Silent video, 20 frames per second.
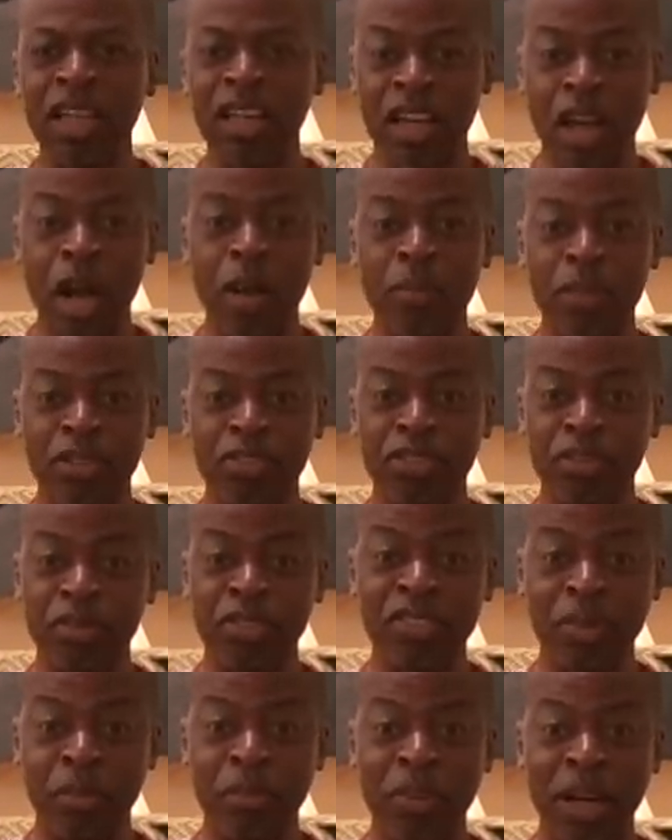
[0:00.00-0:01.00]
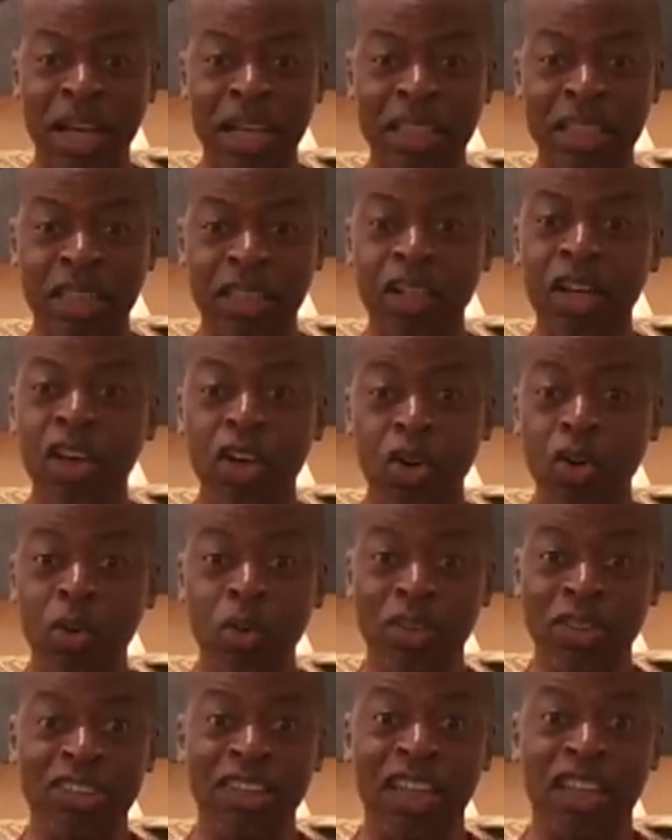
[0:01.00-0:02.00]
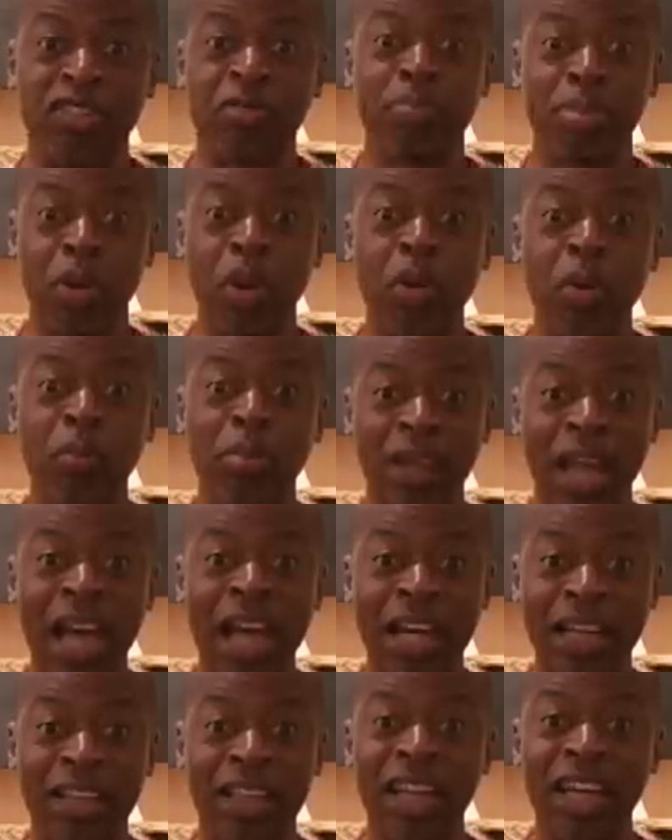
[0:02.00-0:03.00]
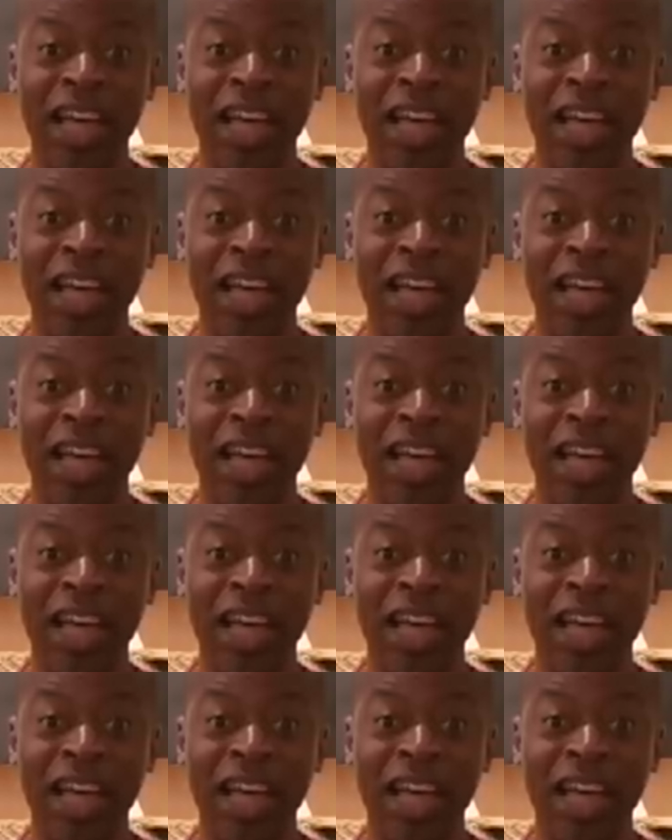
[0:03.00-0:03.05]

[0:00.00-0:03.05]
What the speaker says: coming from somebody who is as pro-black